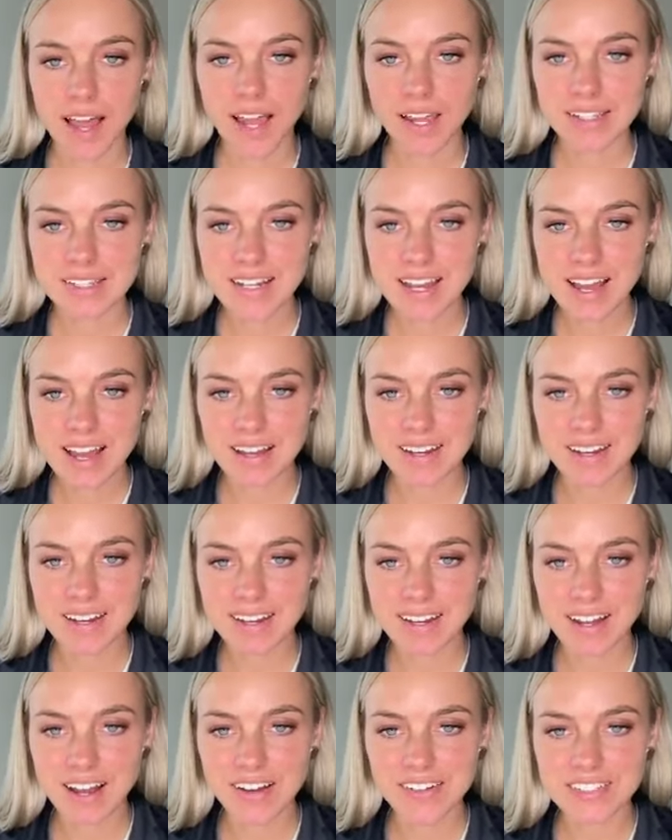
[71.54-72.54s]
Hi,
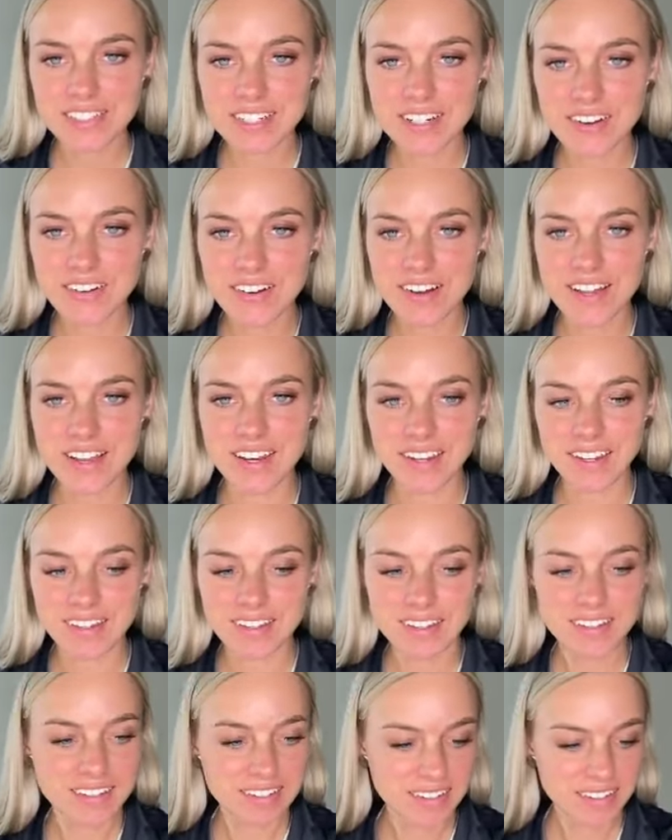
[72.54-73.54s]
Donna, how's it going?
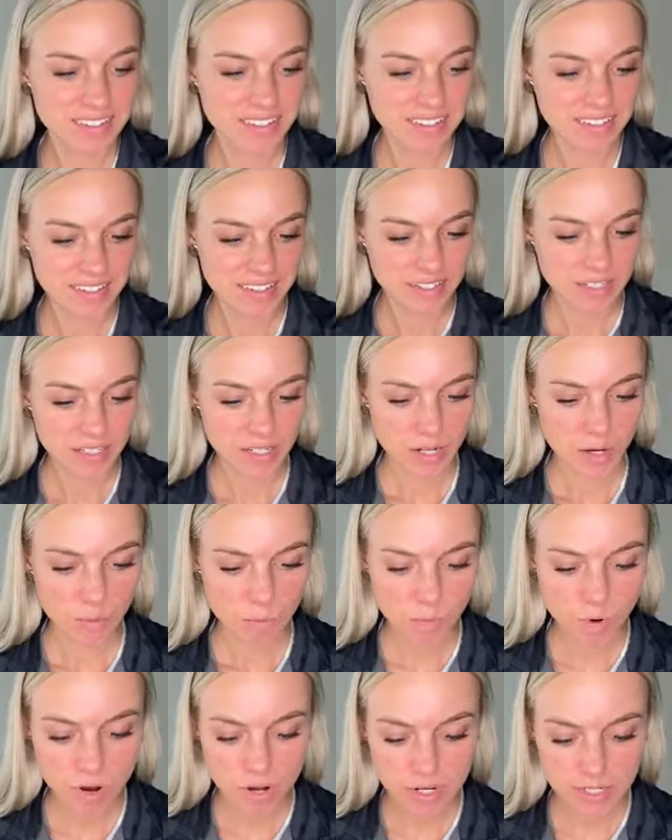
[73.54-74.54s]

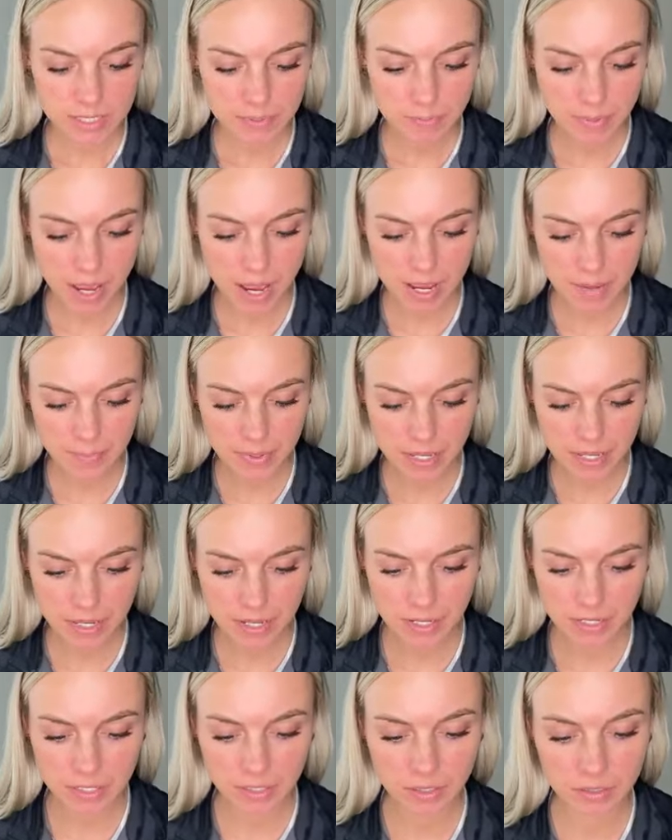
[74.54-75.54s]
What's
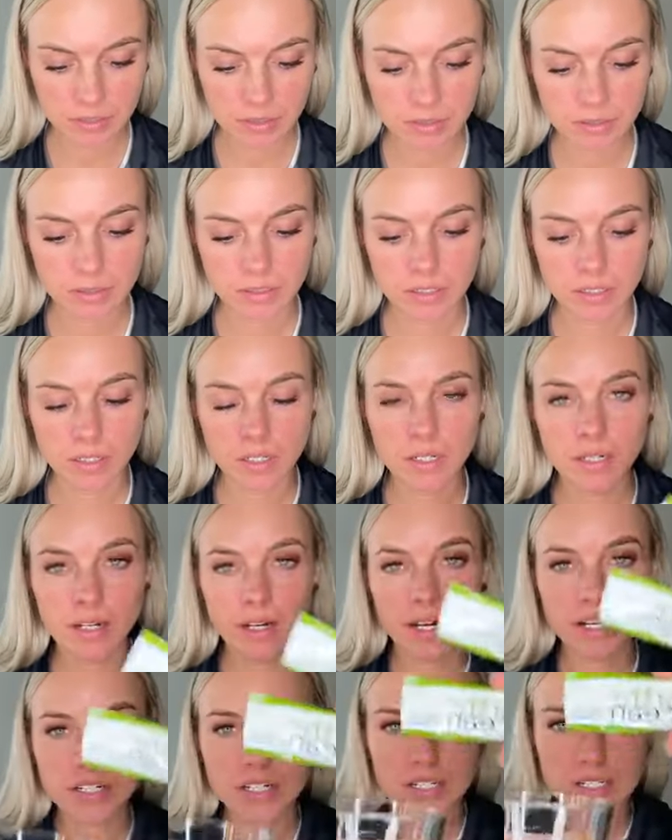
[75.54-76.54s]
poppin'?
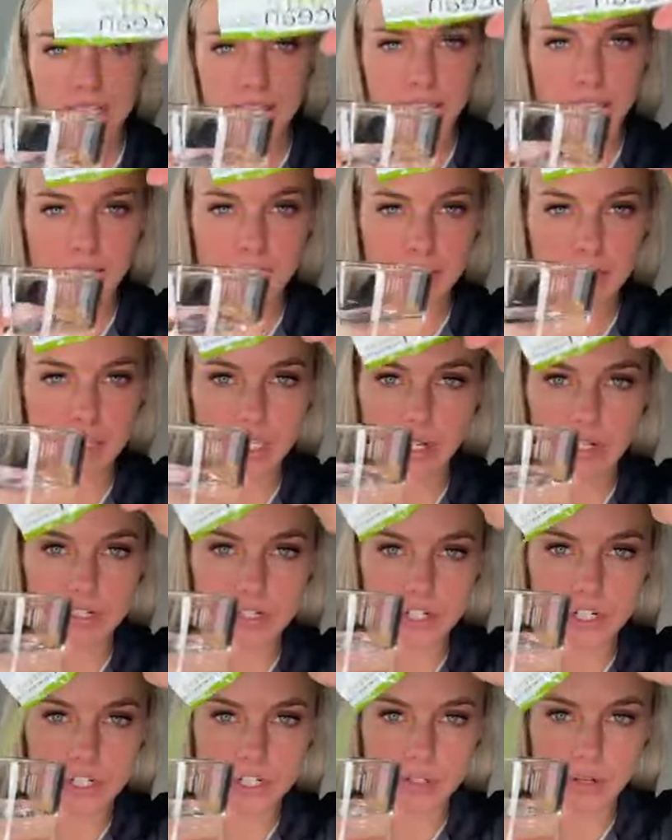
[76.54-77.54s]
I just ate
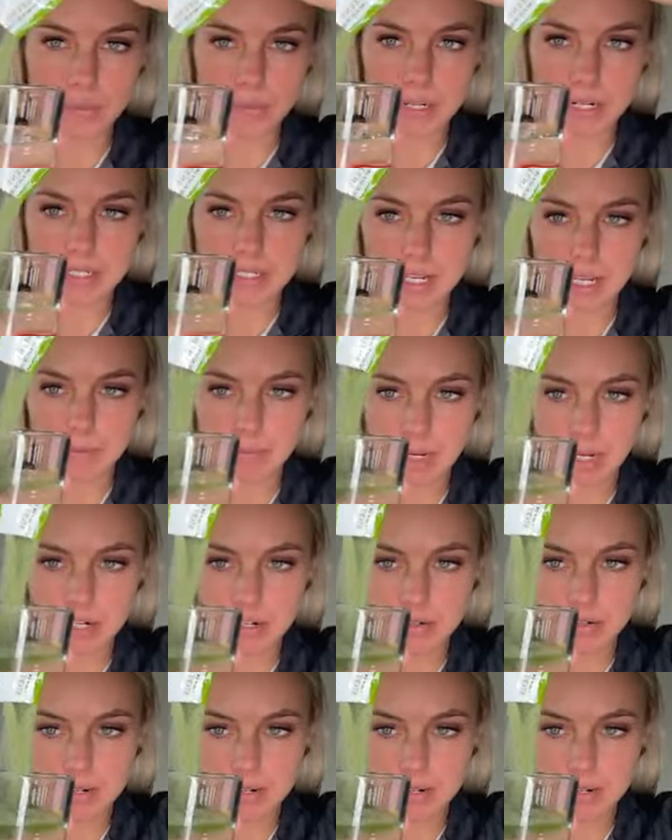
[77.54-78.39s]
lunch, so I'm gonna take my